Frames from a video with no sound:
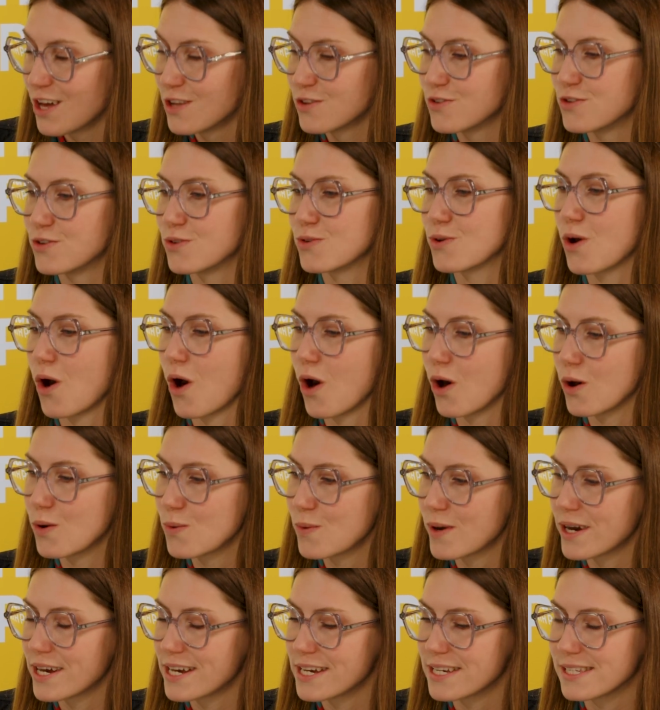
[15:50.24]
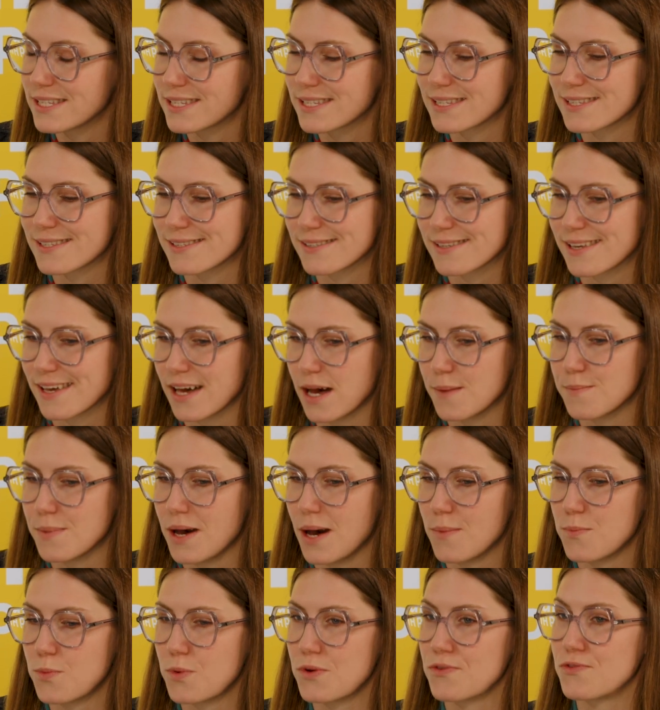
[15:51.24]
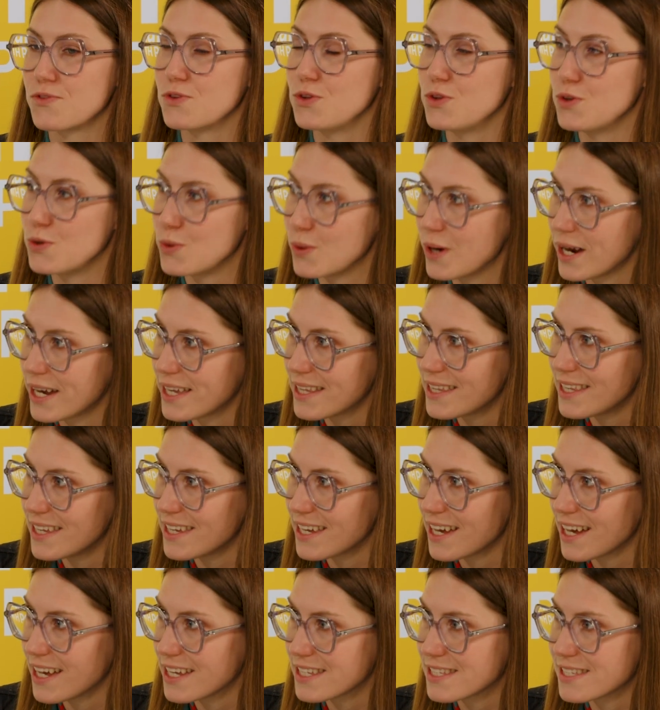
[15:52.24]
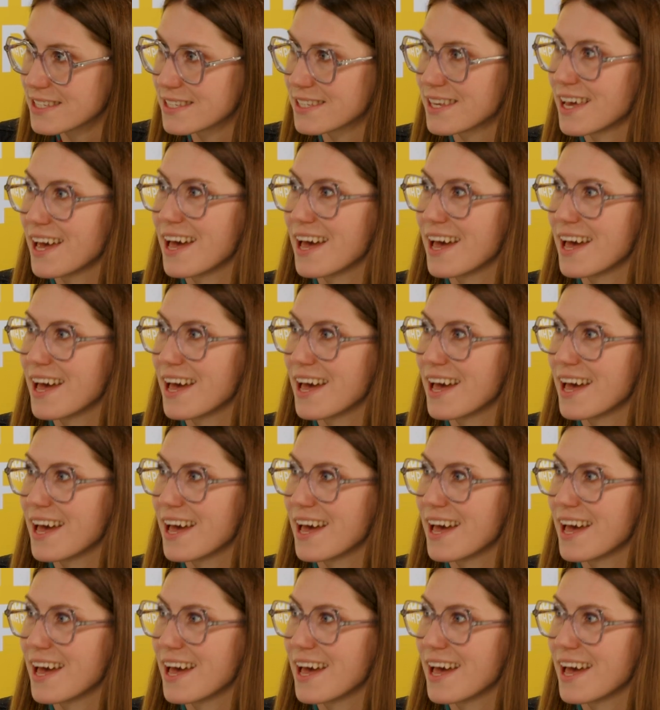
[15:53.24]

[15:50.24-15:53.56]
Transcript: to always come up with new ideas.